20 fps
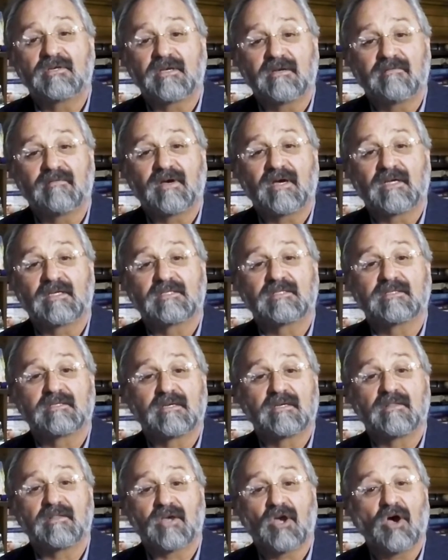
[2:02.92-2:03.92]
to give
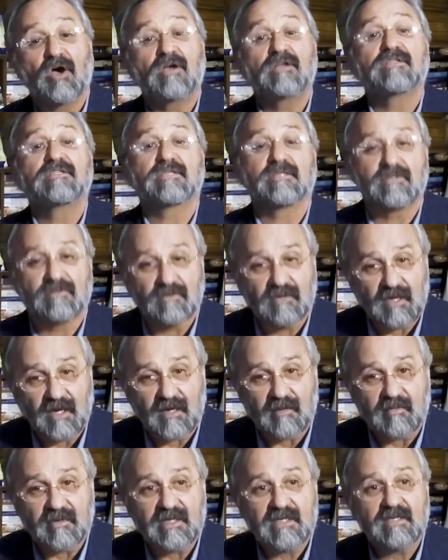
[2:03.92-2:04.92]
us the answer to
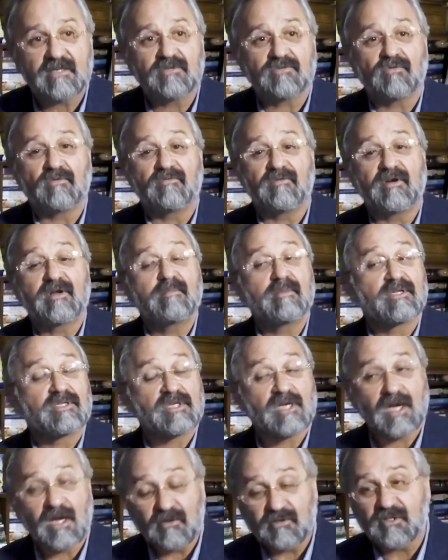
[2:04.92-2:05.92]
diabetes, or very
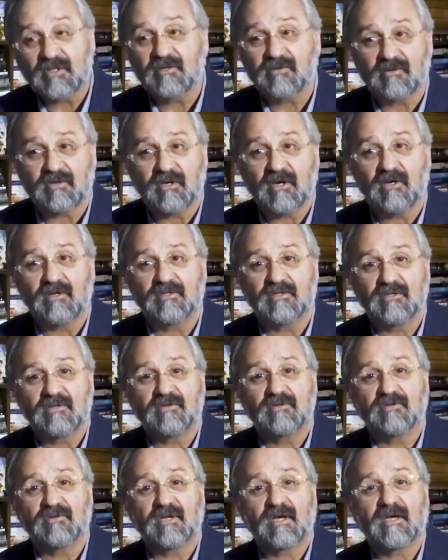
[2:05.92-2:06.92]
much closer to the answer
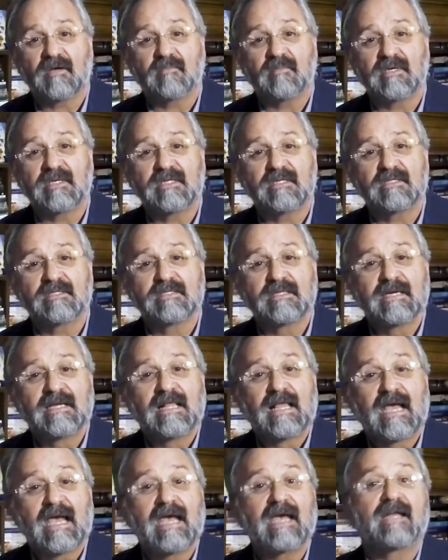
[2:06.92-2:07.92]
to diabetes
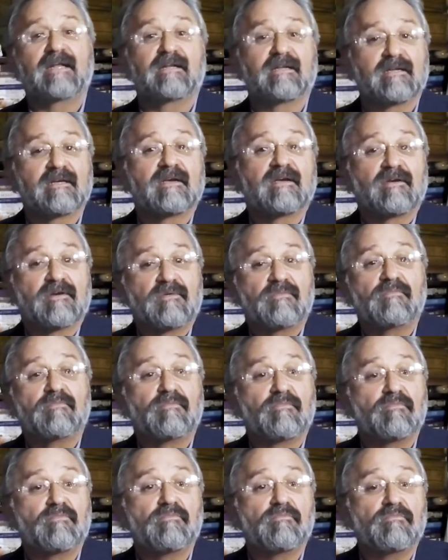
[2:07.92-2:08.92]
and
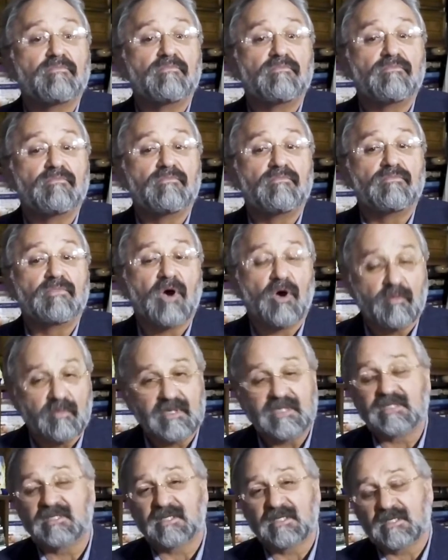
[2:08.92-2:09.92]

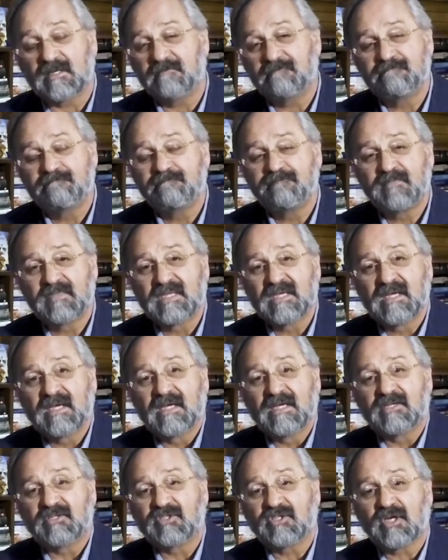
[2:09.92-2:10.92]
obesity.
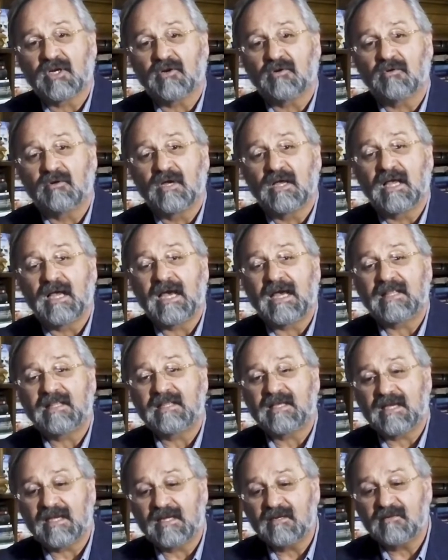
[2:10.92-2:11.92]
So
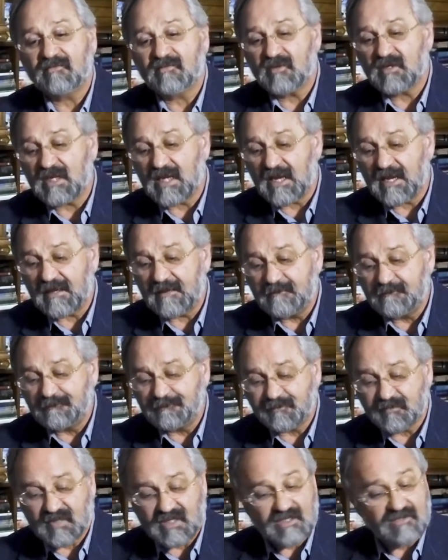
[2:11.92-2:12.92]
at the end of the day,
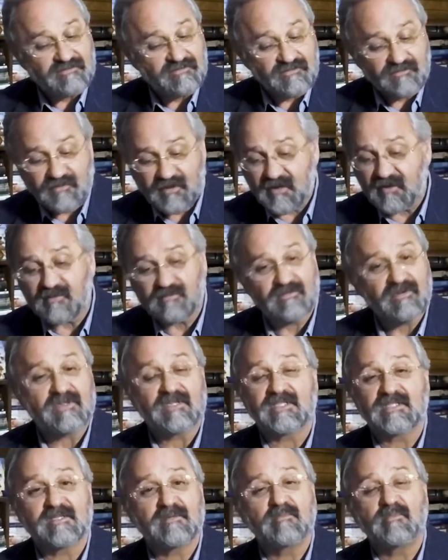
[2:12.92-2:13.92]
it's very,
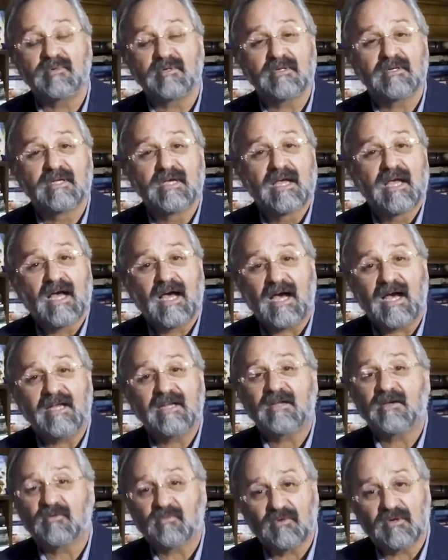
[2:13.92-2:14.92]
very simple.
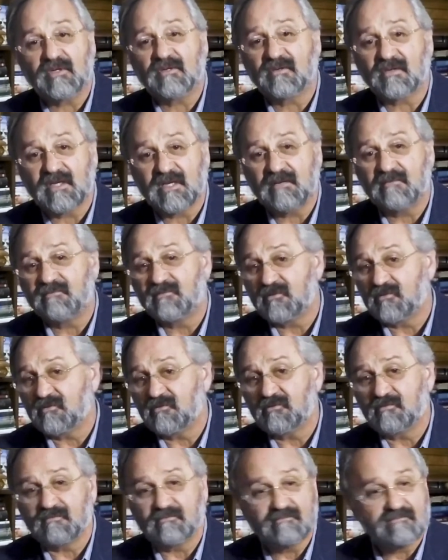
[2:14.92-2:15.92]
I don't want to give
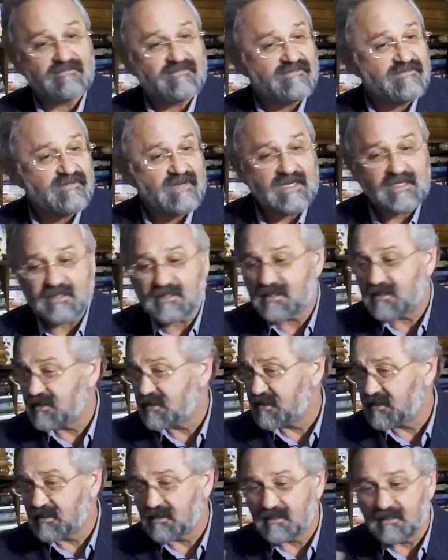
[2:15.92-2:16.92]
you
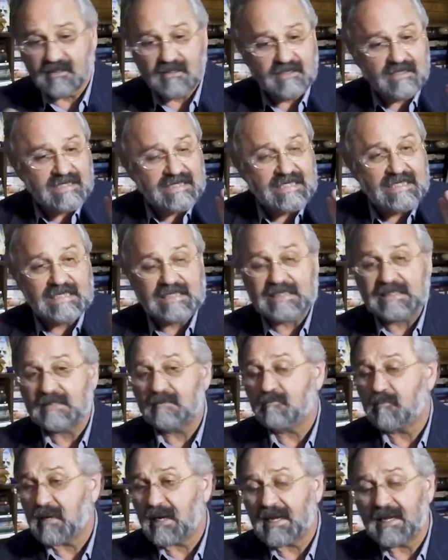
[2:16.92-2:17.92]
fancy
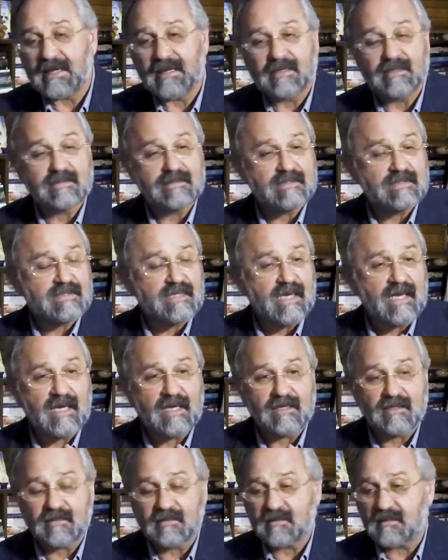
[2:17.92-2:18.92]
eating plans
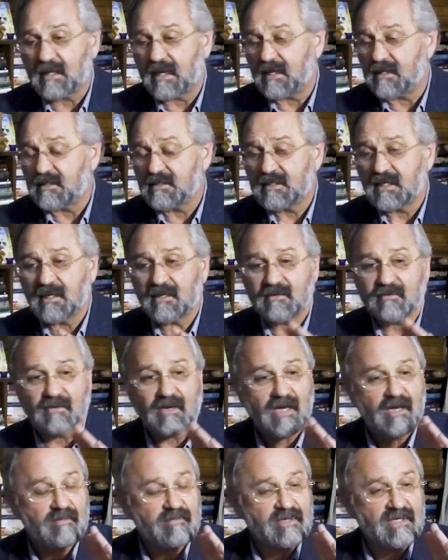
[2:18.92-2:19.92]
and tell
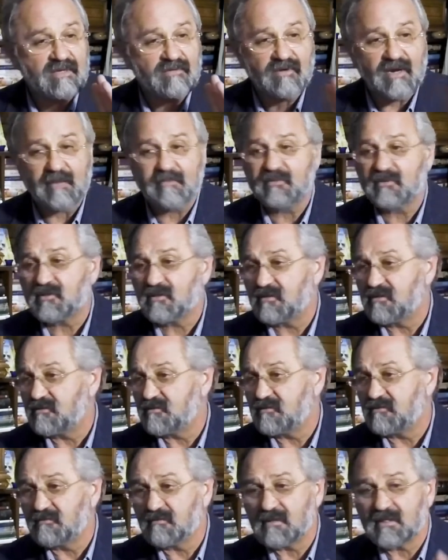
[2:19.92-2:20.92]
you how many reps to
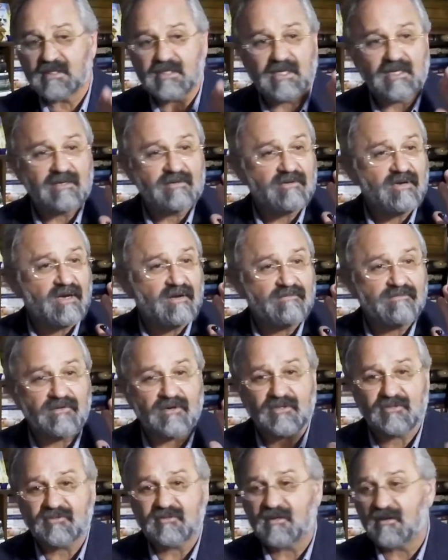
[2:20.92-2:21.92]
do and tell you how
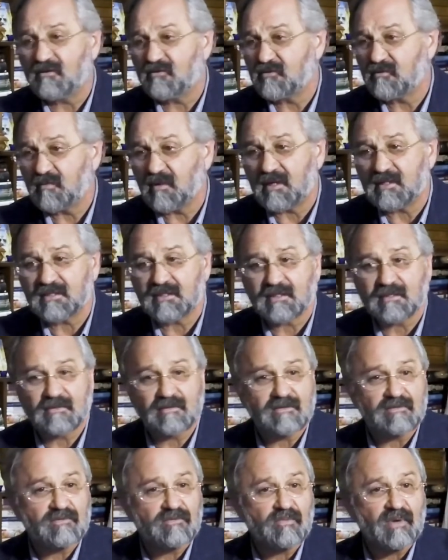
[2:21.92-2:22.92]
fast to go on your
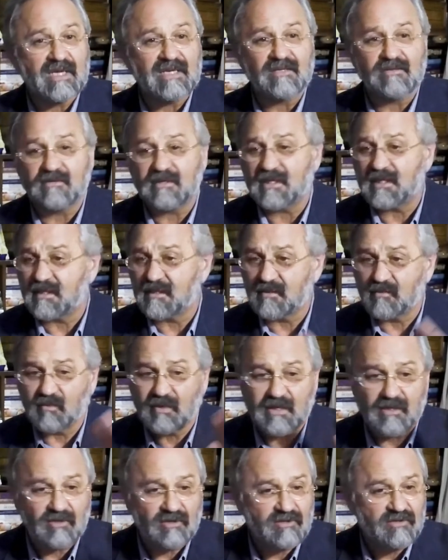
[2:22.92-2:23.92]
bicycle and when to eat and
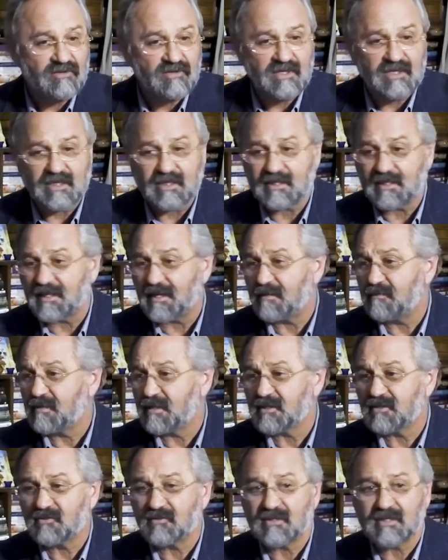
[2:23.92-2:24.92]
when not to eat and how
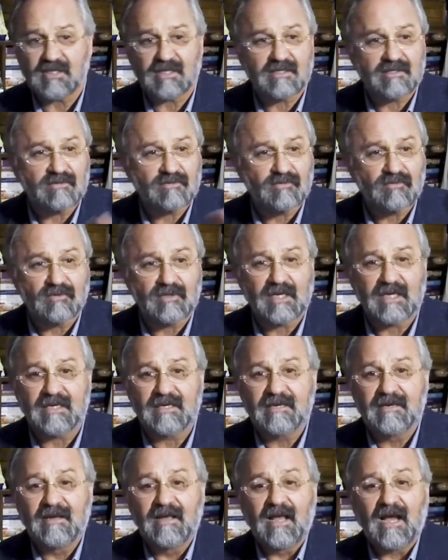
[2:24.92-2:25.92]
much to eat and all
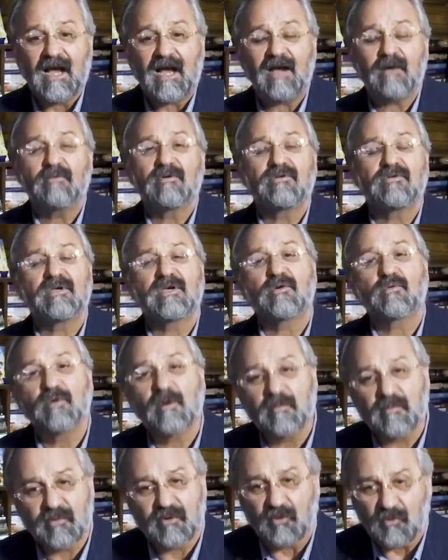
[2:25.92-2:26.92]
that. I want to
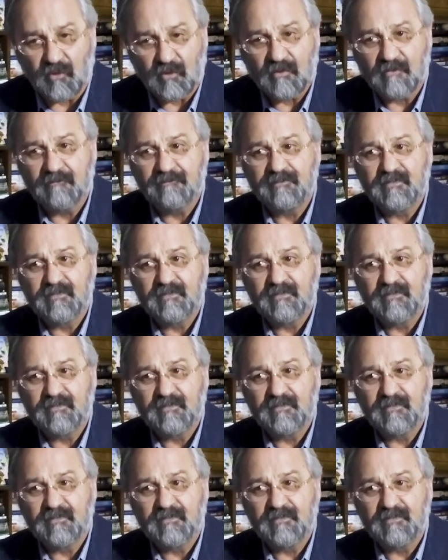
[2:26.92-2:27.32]
equip you